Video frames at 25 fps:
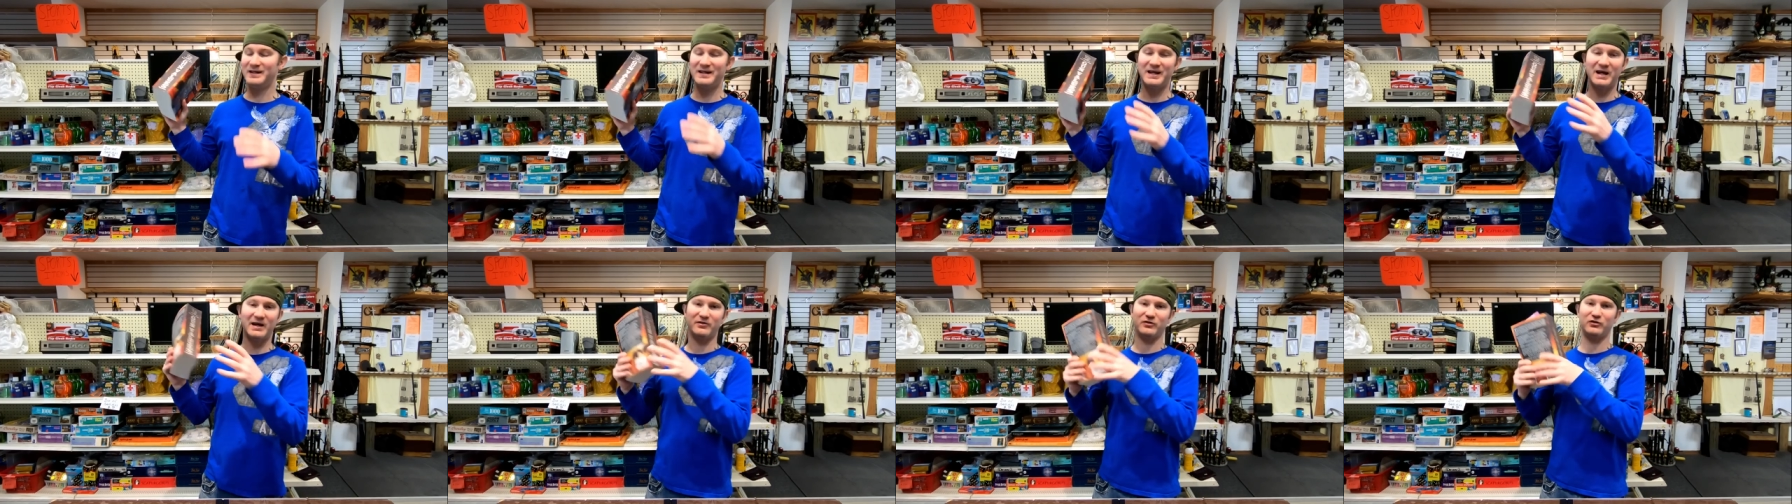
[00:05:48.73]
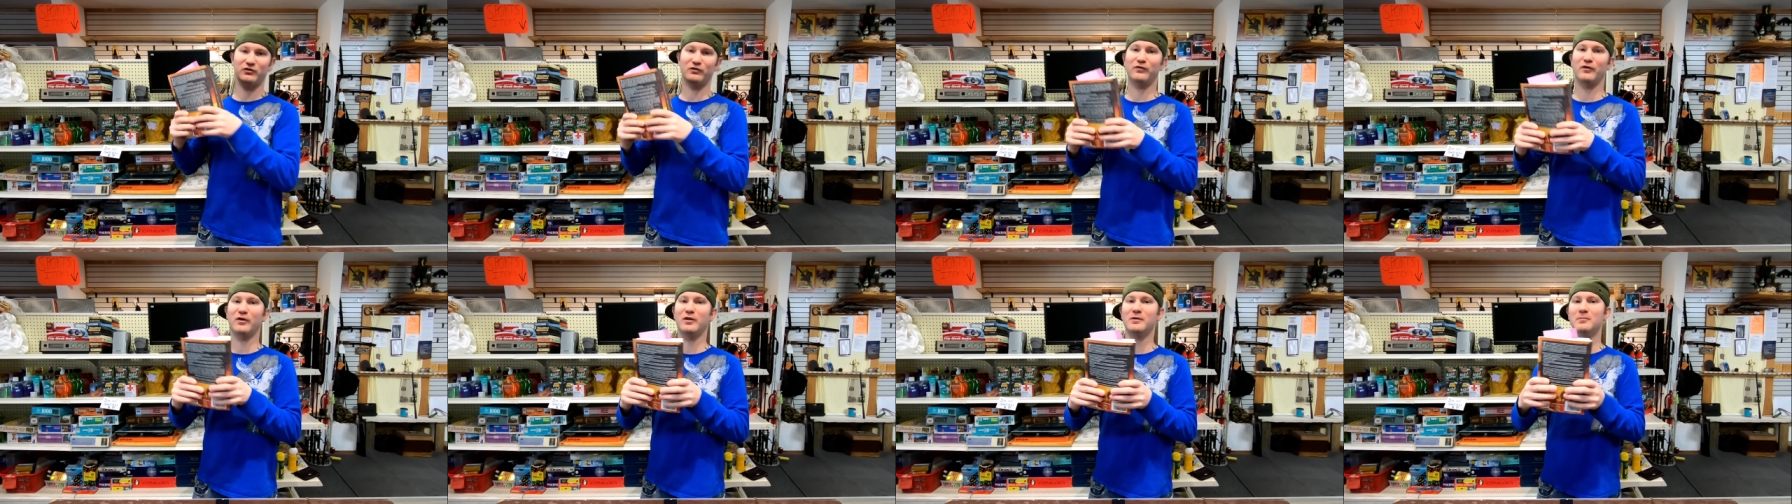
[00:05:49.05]

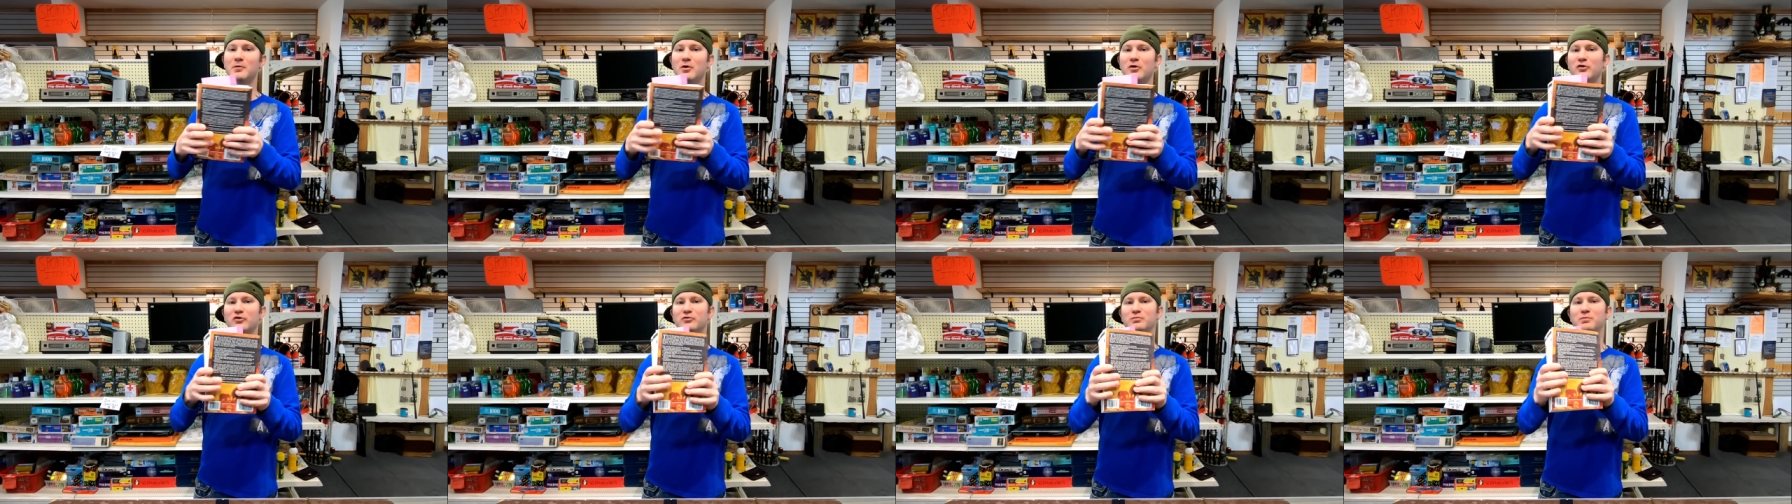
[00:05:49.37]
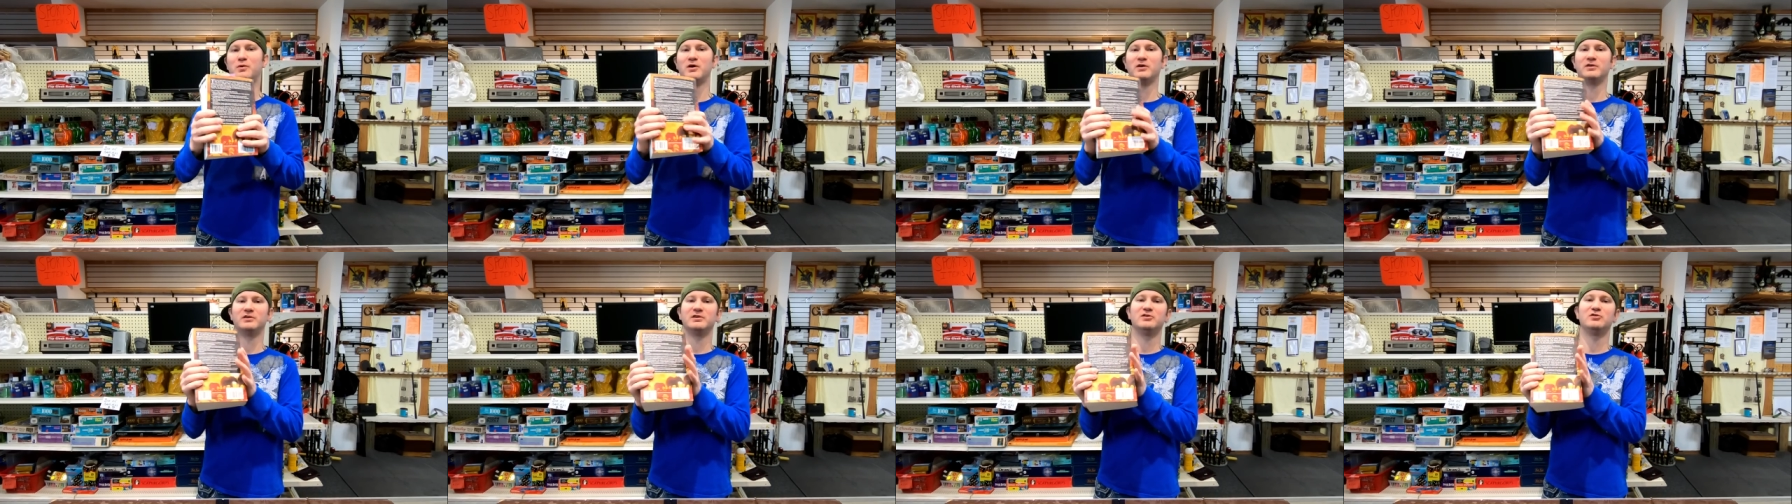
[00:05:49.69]
yes, for the most
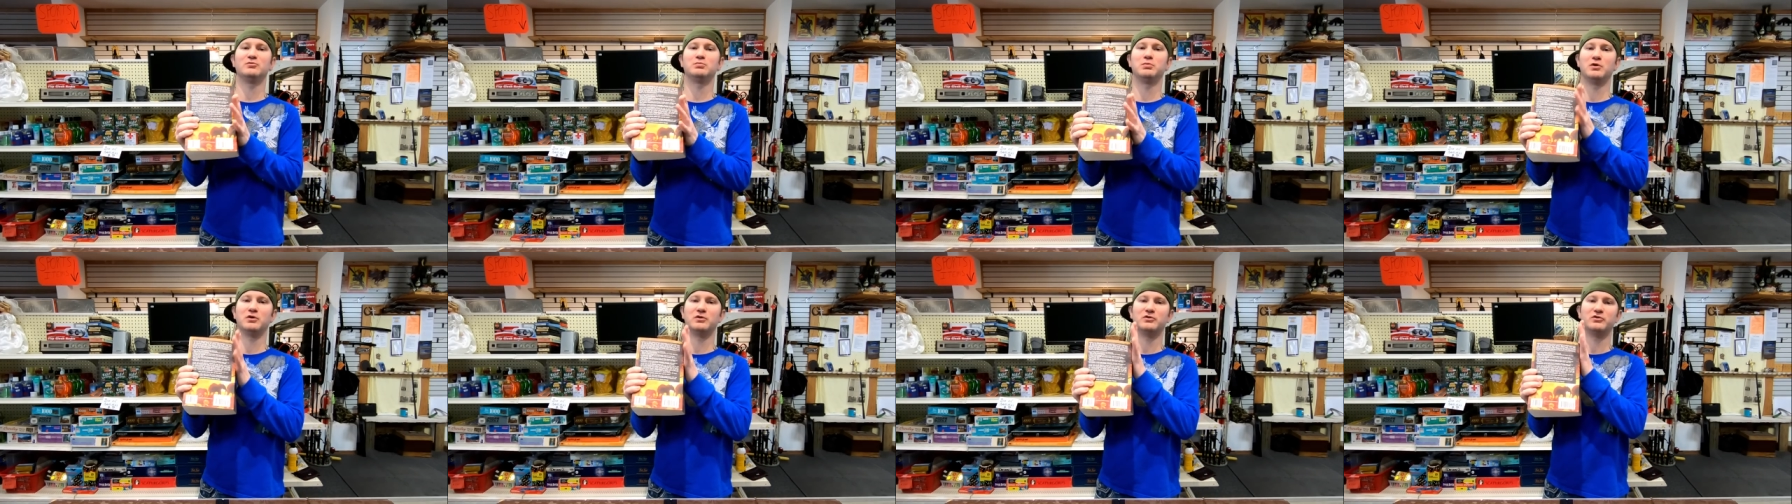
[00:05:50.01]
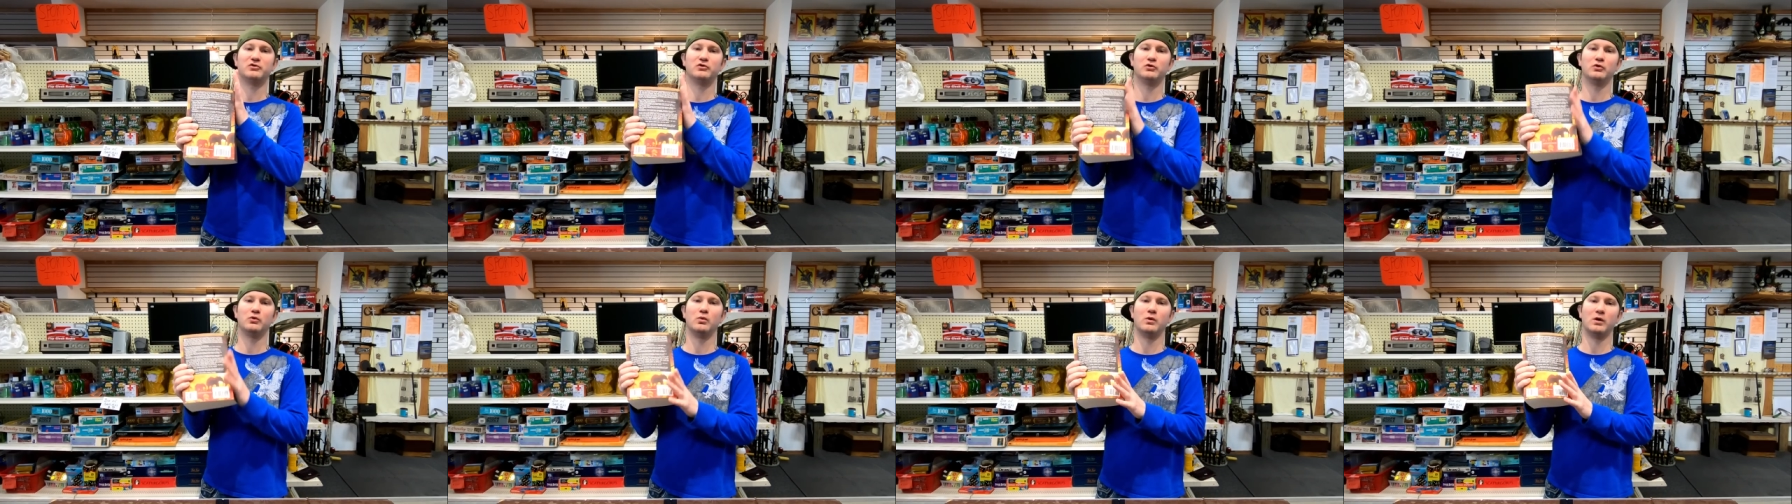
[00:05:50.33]
part, these books
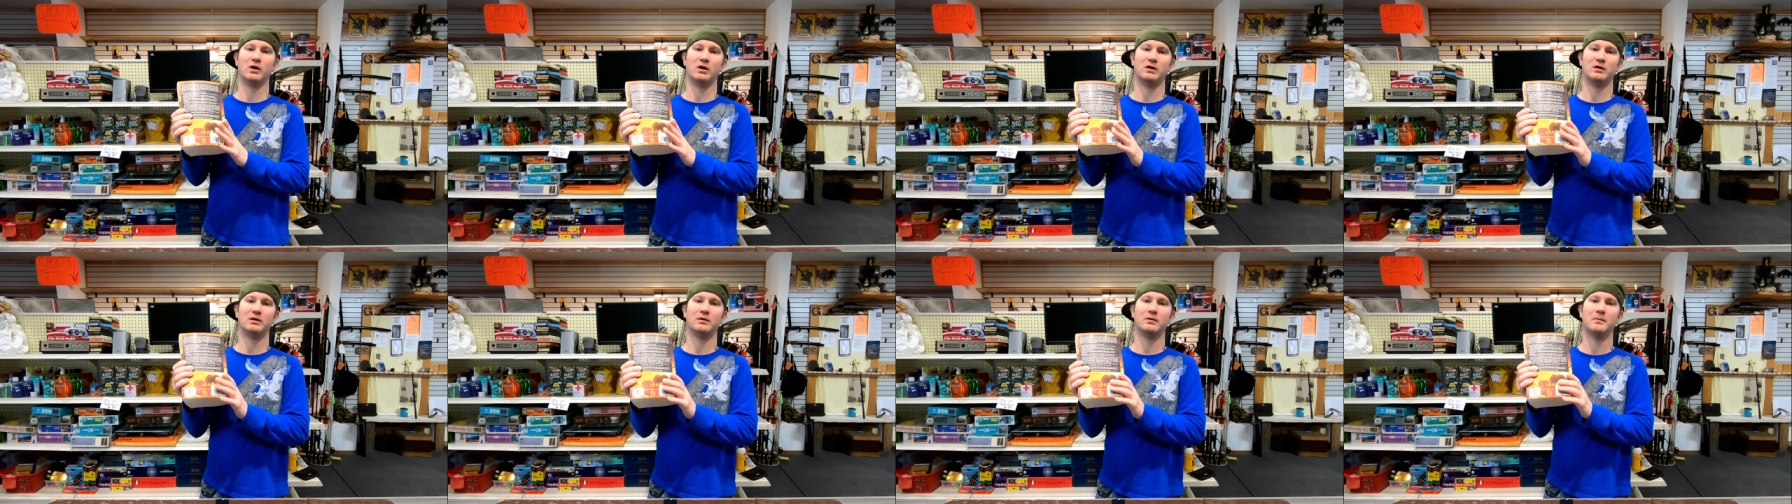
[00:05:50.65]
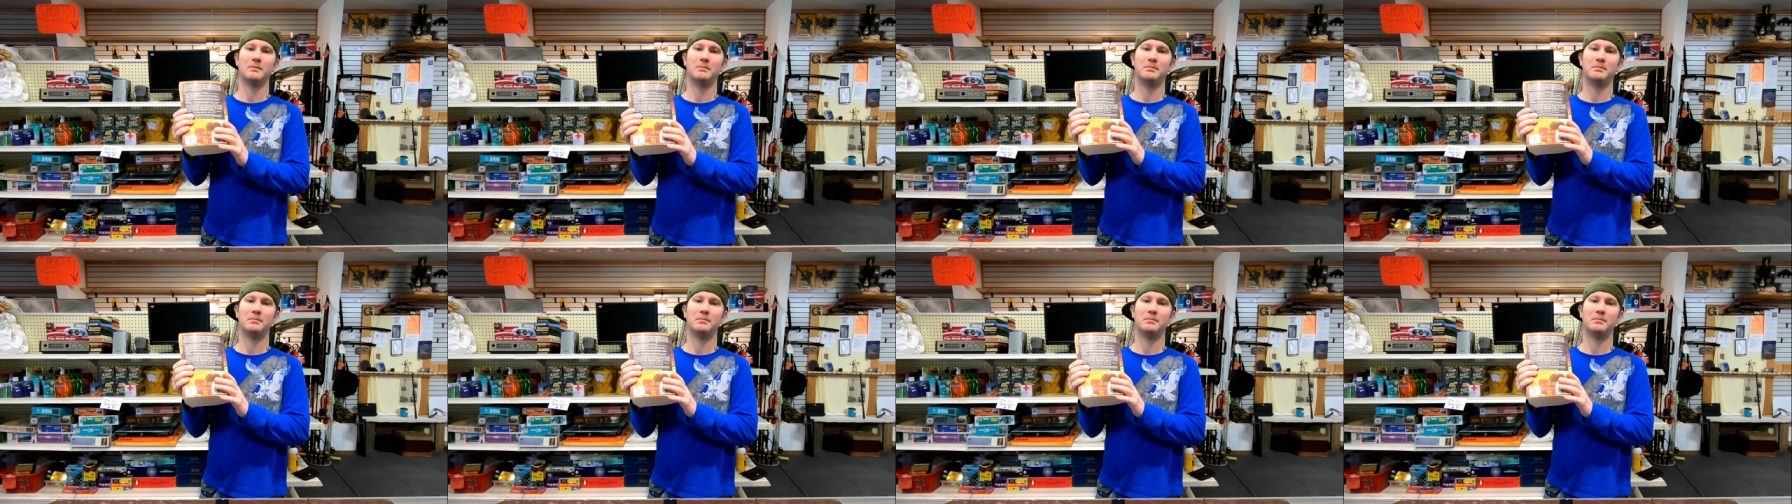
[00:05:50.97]
do work.